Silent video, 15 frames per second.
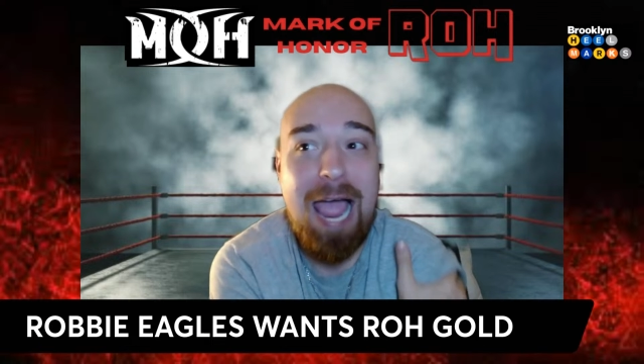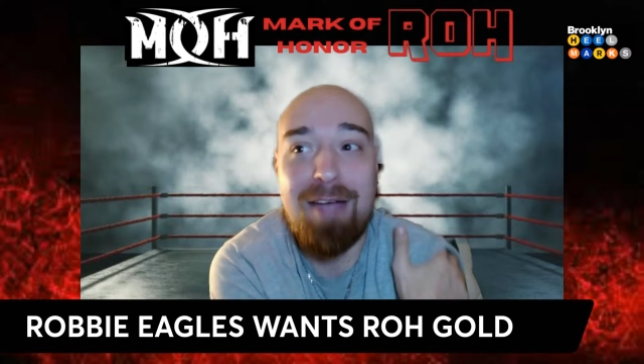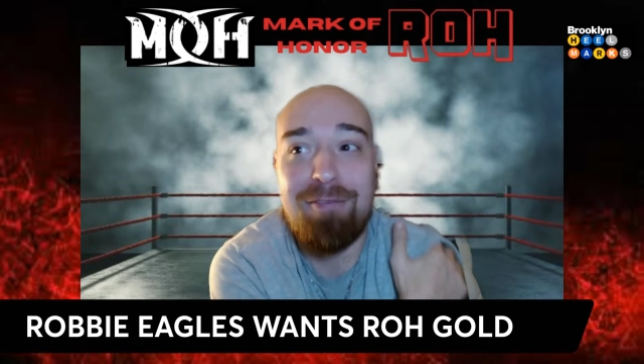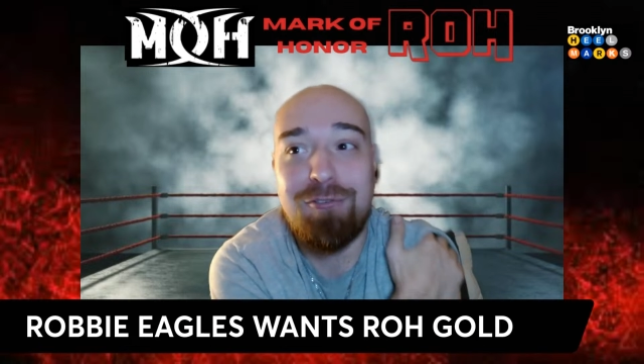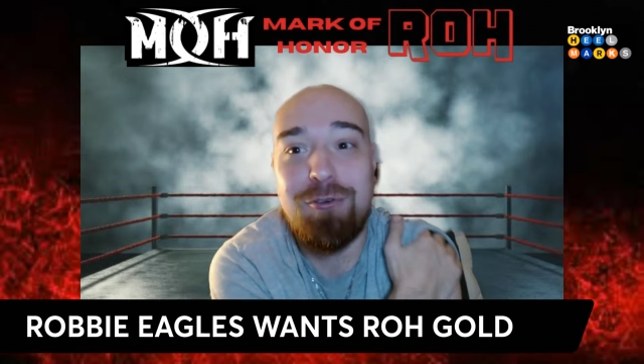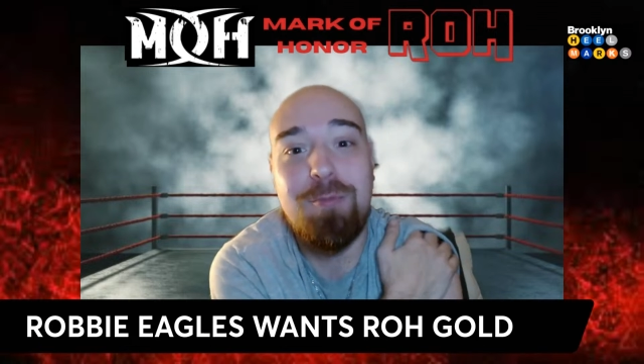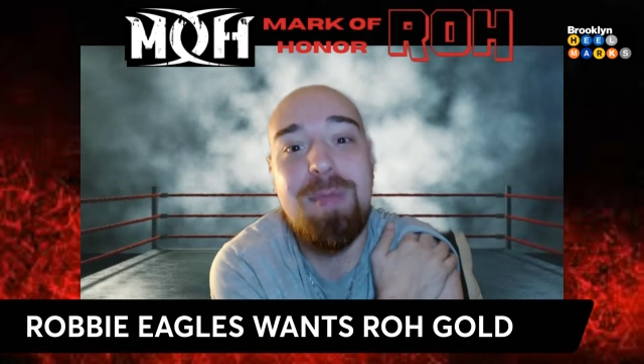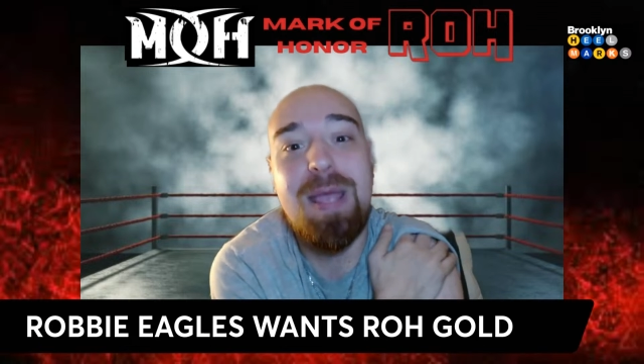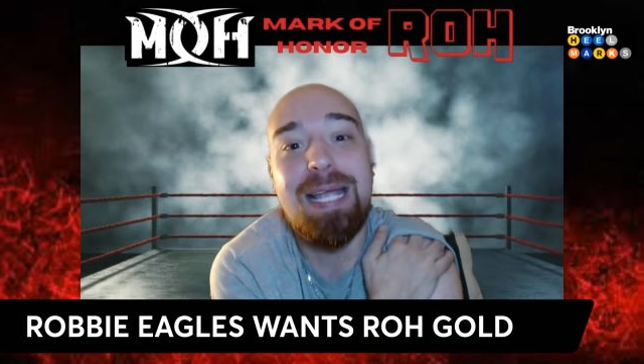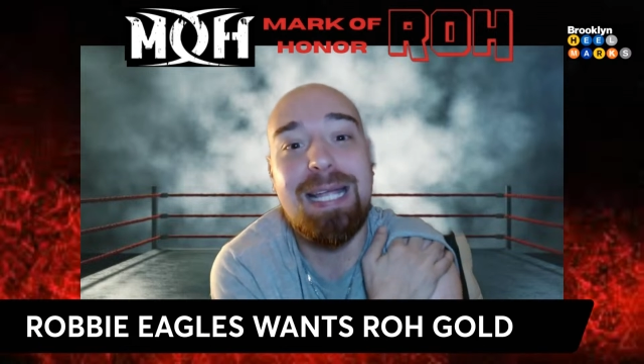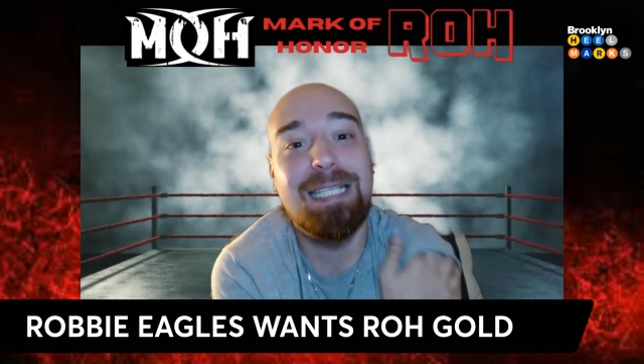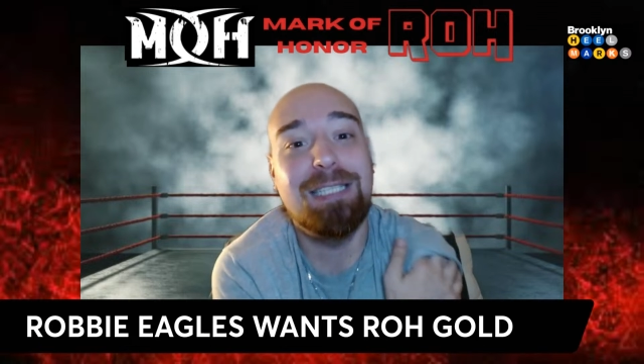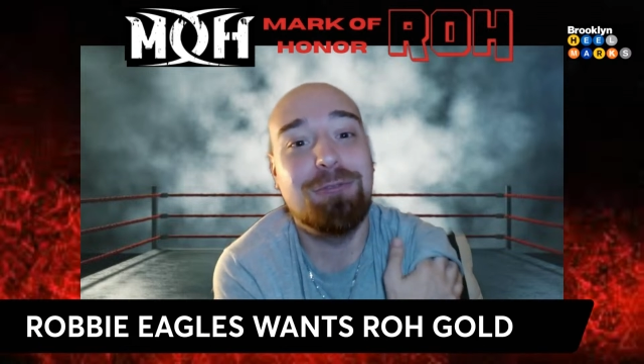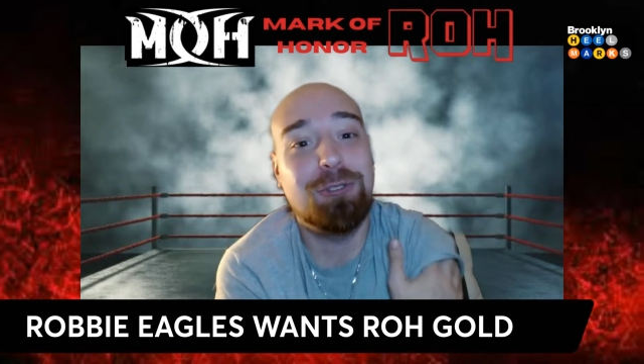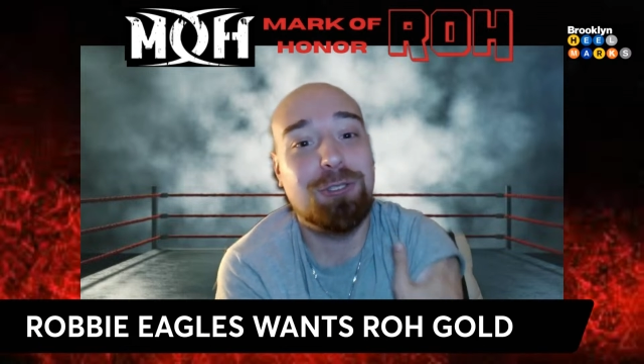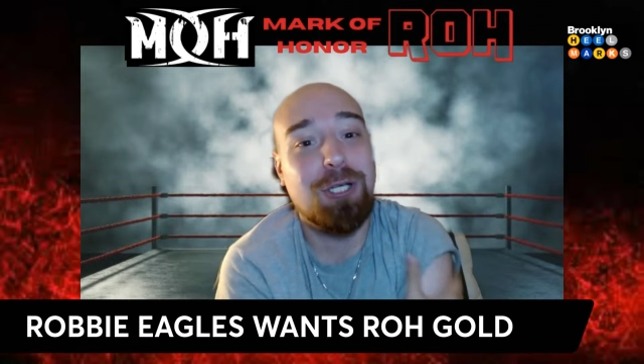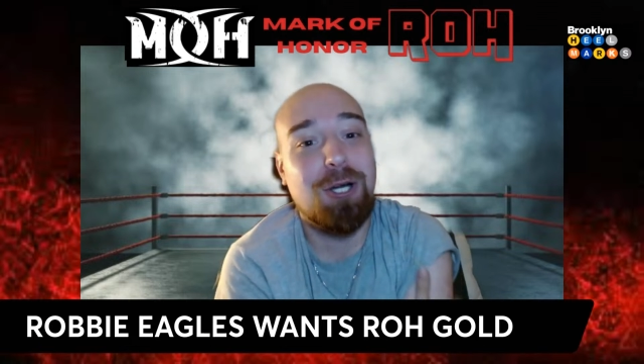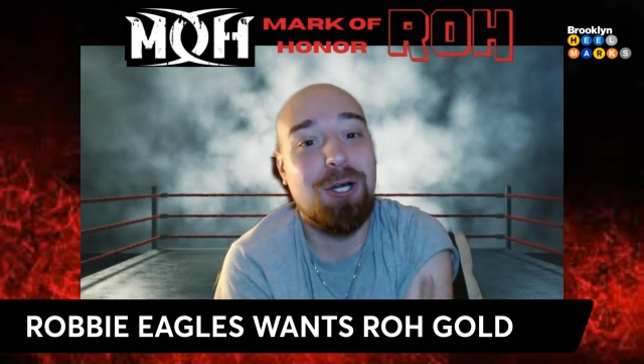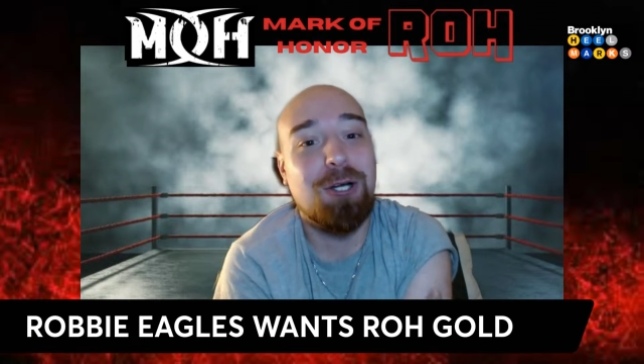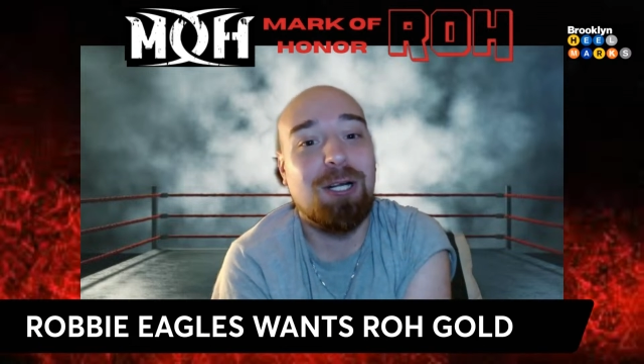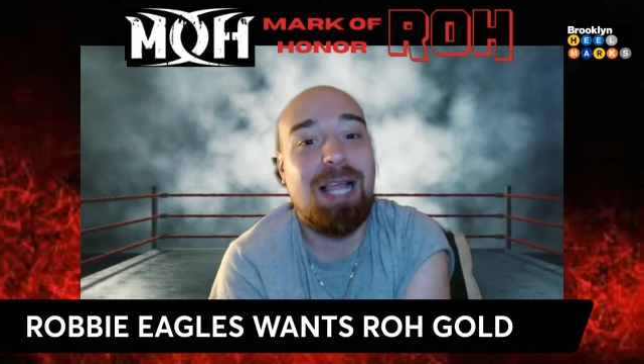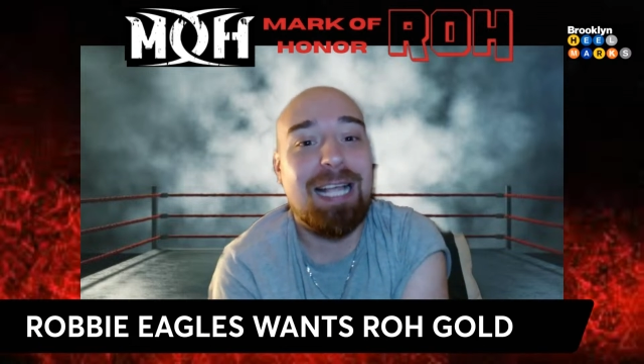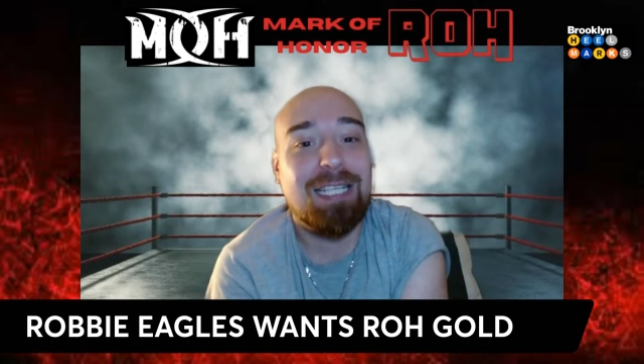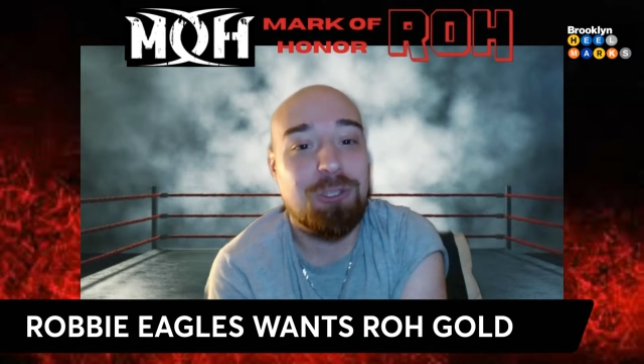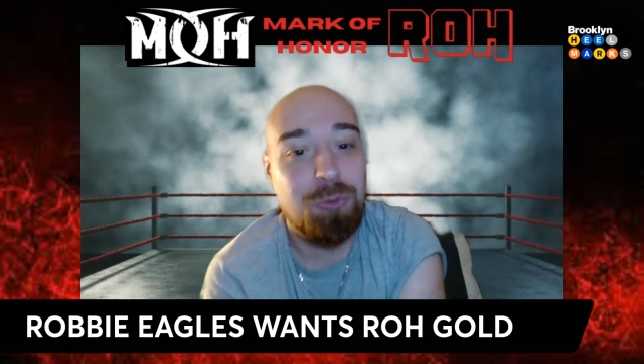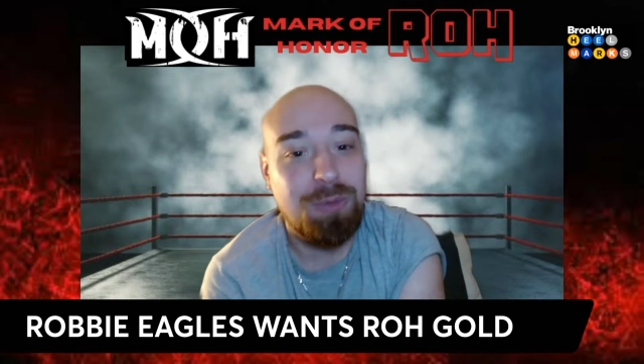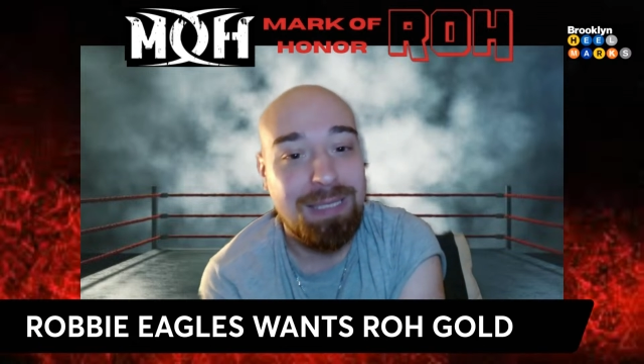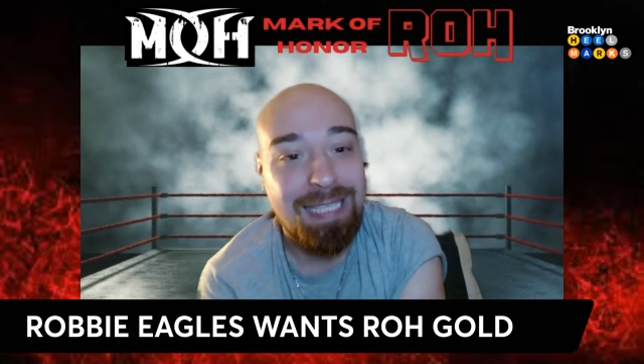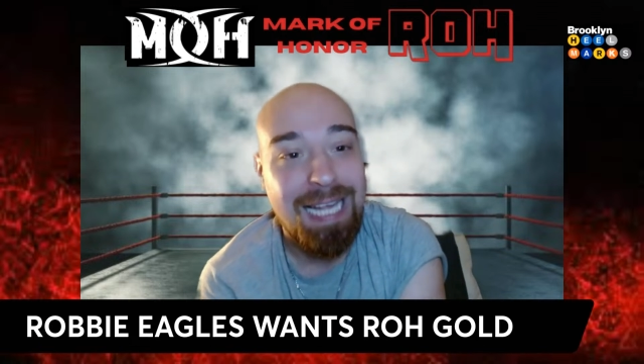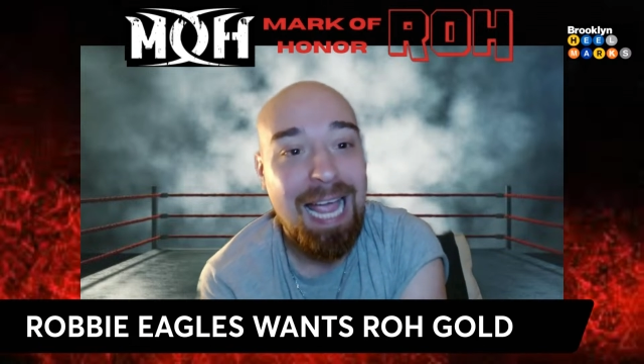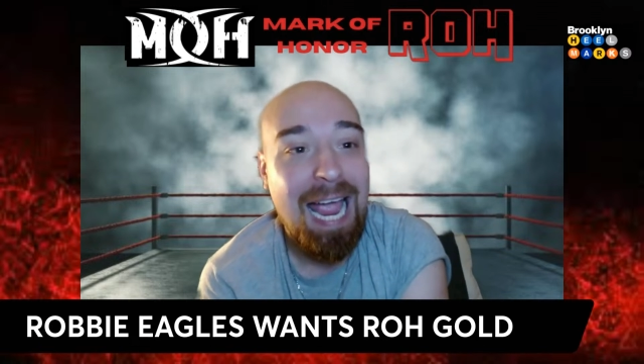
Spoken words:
after making his return last week